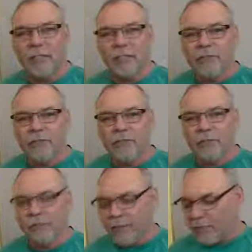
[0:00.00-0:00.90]
Start
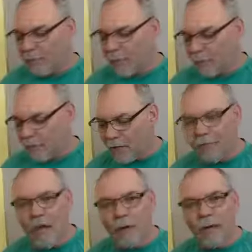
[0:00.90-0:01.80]
thinking about right
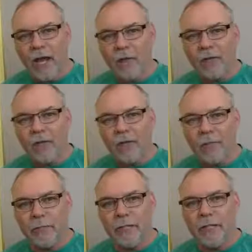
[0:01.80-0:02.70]
now and how you're going to
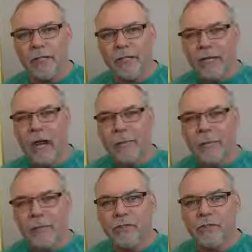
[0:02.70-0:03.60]
be an
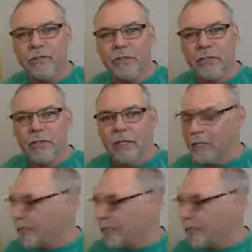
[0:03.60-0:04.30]
optimist and